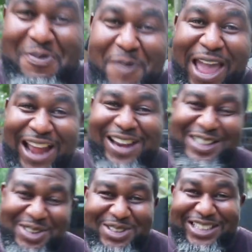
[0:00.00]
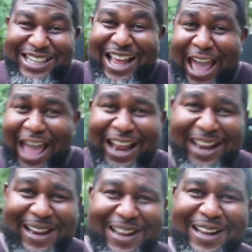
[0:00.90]
Man, did you see
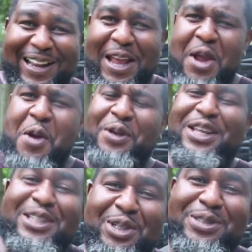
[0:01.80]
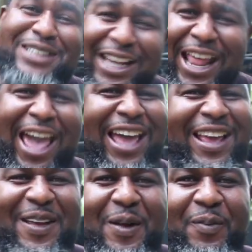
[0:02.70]
that? Did you see
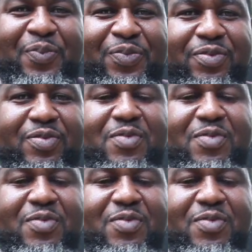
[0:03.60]
that?